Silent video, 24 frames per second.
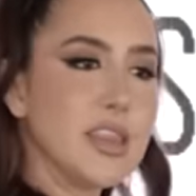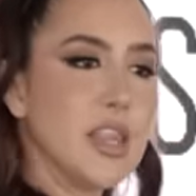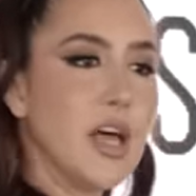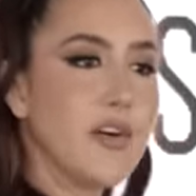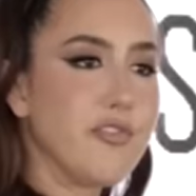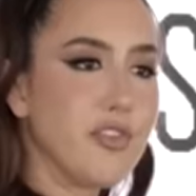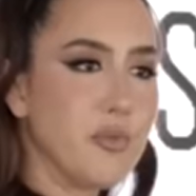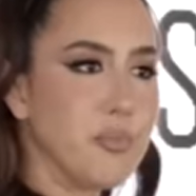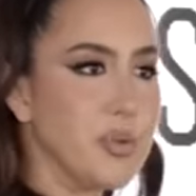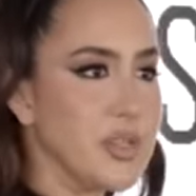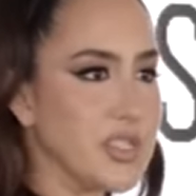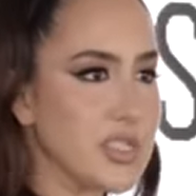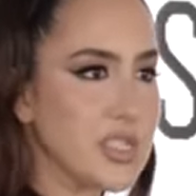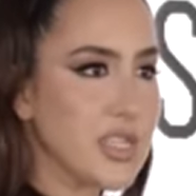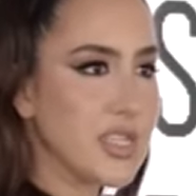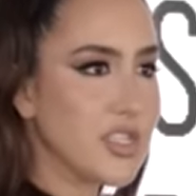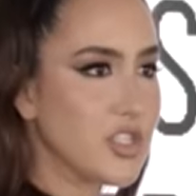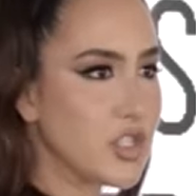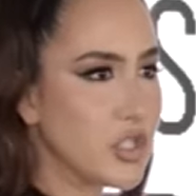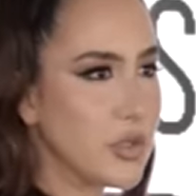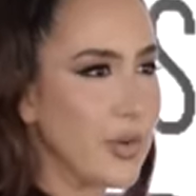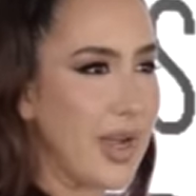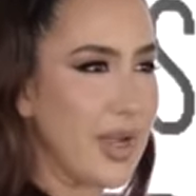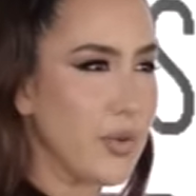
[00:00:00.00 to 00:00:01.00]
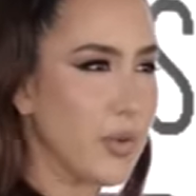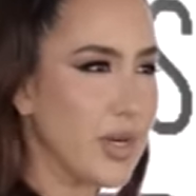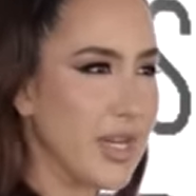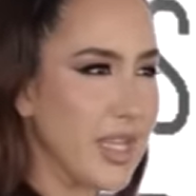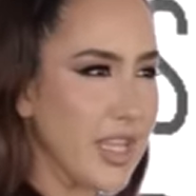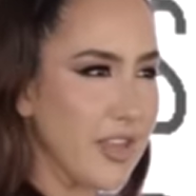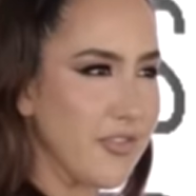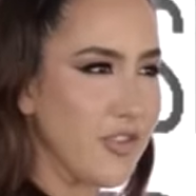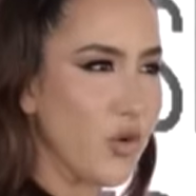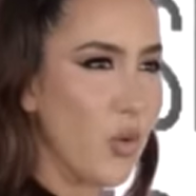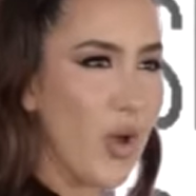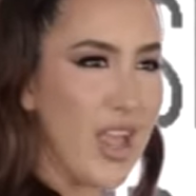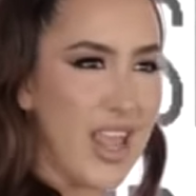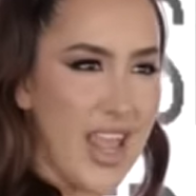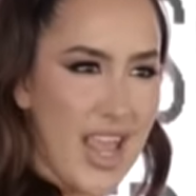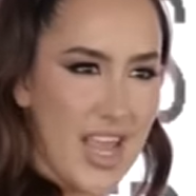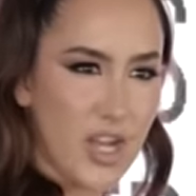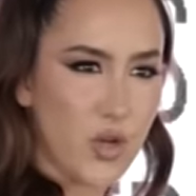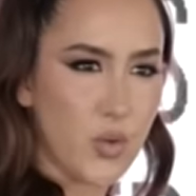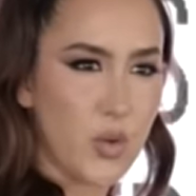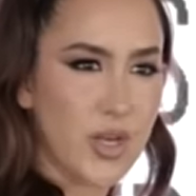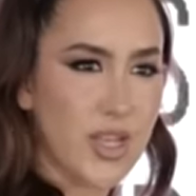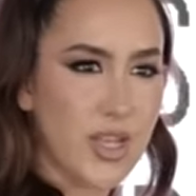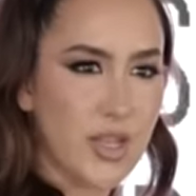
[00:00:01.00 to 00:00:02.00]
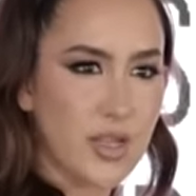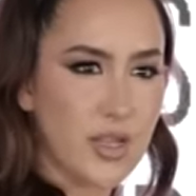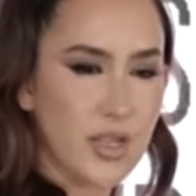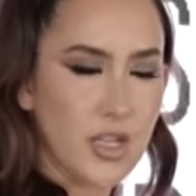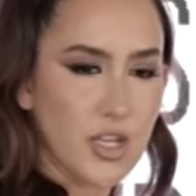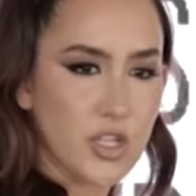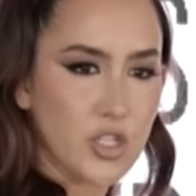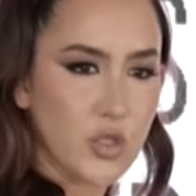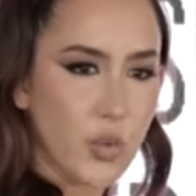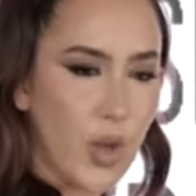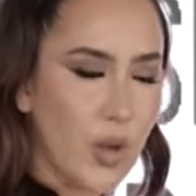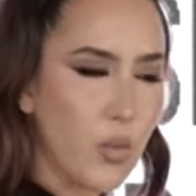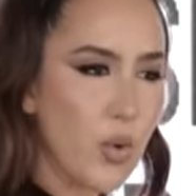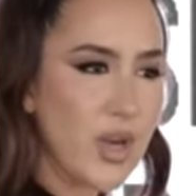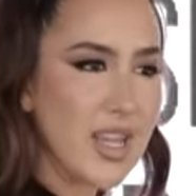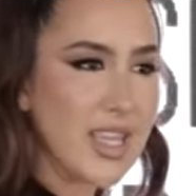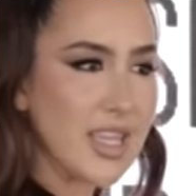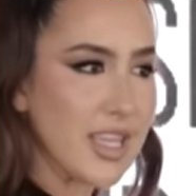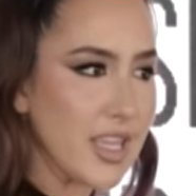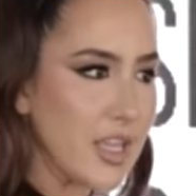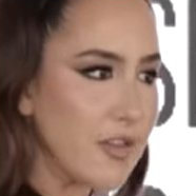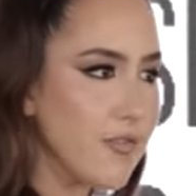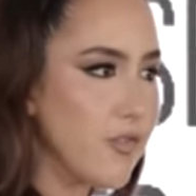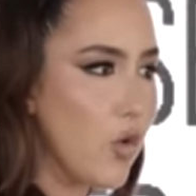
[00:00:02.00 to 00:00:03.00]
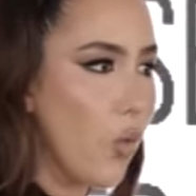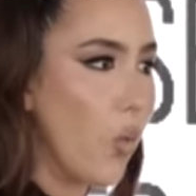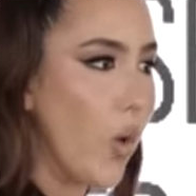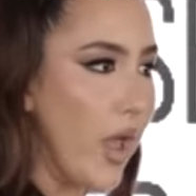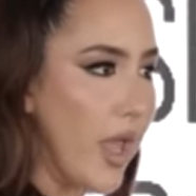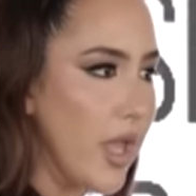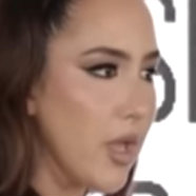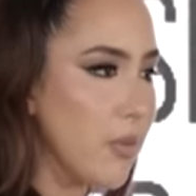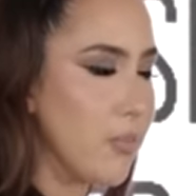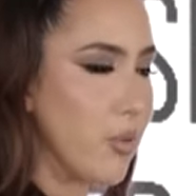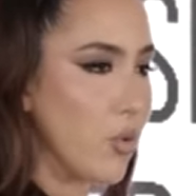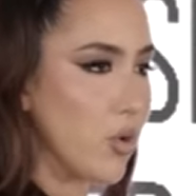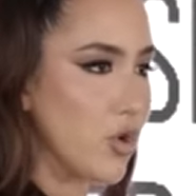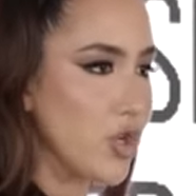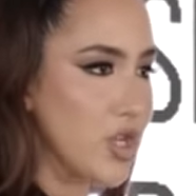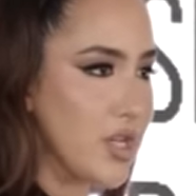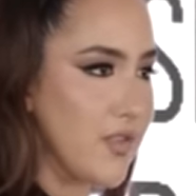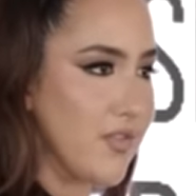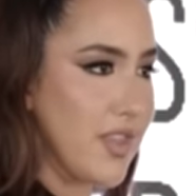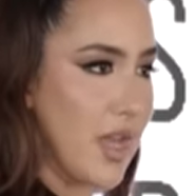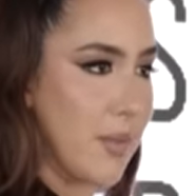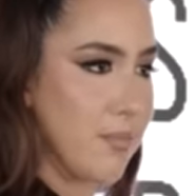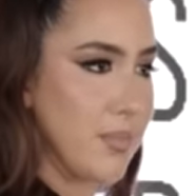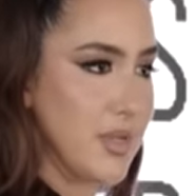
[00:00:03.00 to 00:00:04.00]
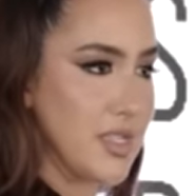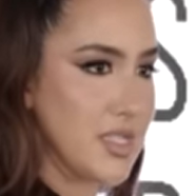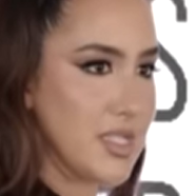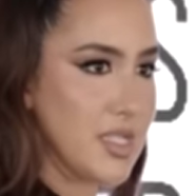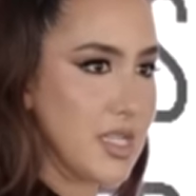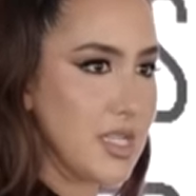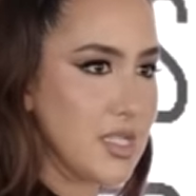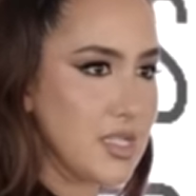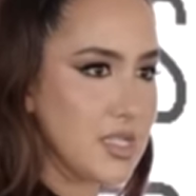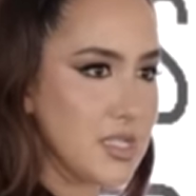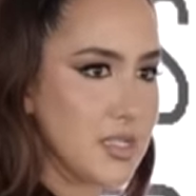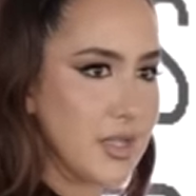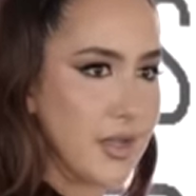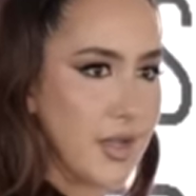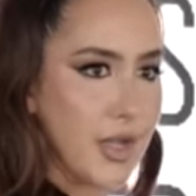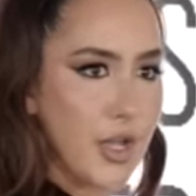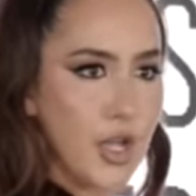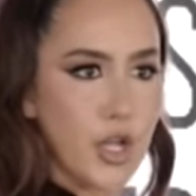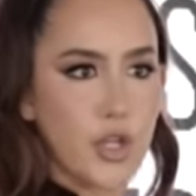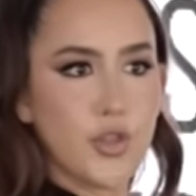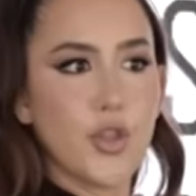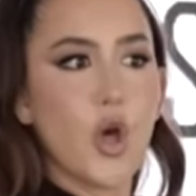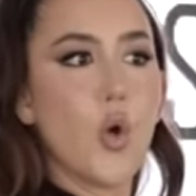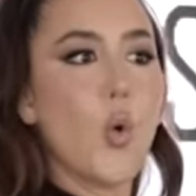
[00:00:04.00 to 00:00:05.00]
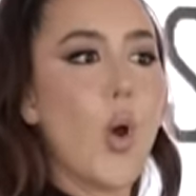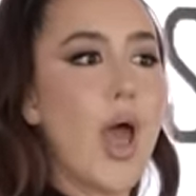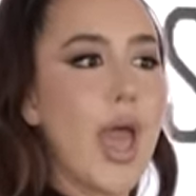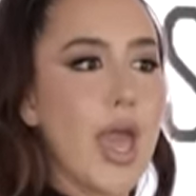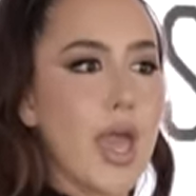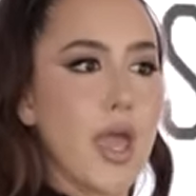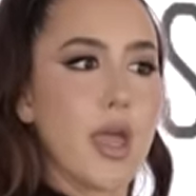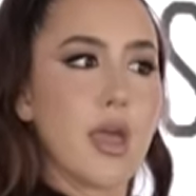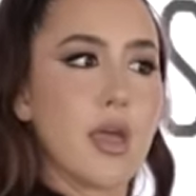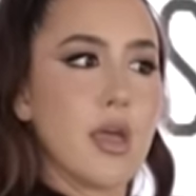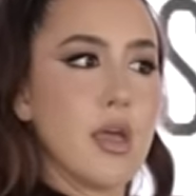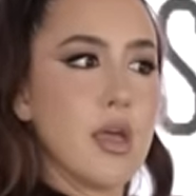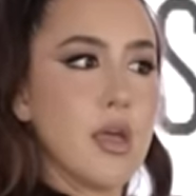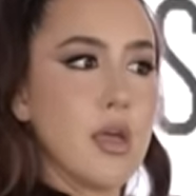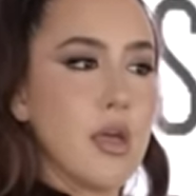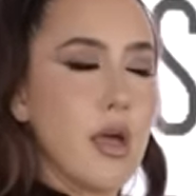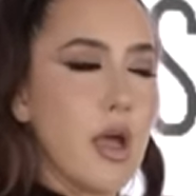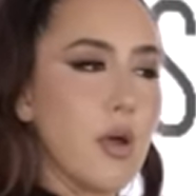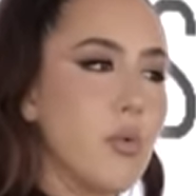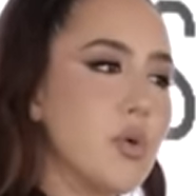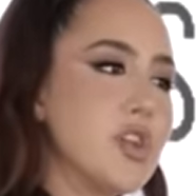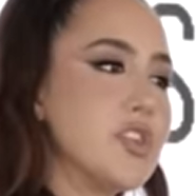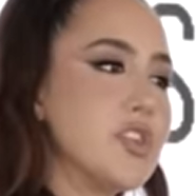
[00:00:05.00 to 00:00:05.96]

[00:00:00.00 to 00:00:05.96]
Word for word: love a business, do I want to give away equity? Do I want to give away a portion of that business? No way. I